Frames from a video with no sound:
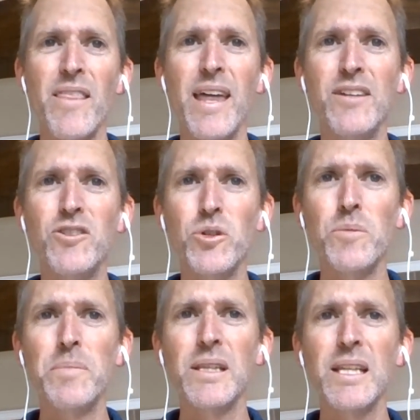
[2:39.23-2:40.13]
they
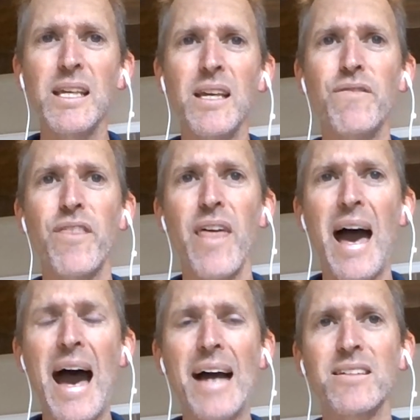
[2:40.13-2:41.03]
do believe
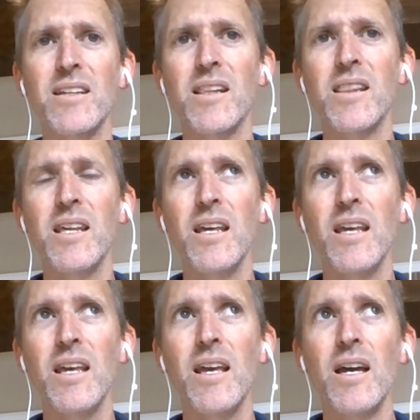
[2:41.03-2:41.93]
that
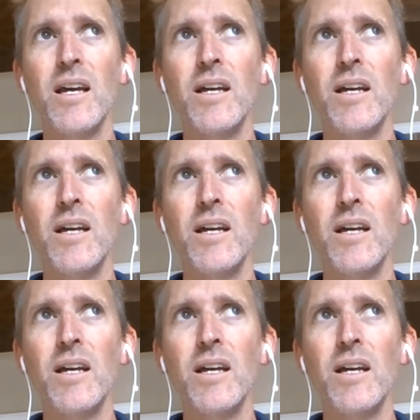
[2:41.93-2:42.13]
the